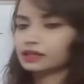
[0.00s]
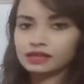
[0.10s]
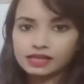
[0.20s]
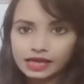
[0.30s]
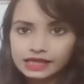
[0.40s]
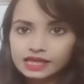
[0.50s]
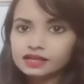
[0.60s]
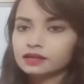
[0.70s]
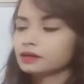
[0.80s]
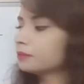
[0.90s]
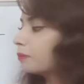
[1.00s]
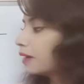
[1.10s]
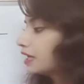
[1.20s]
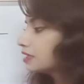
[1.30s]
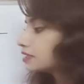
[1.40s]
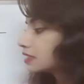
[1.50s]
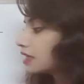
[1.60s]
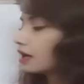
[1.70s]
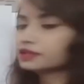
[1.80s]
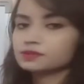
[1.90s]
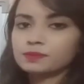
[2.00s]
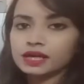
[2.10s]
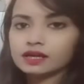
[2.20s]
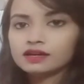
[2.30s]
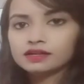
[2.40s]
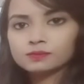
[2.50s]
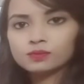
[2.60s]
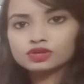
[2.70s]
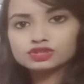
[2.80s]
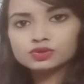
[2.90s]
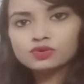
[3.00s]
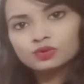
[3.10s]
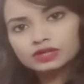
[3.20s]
like, but can't bear what you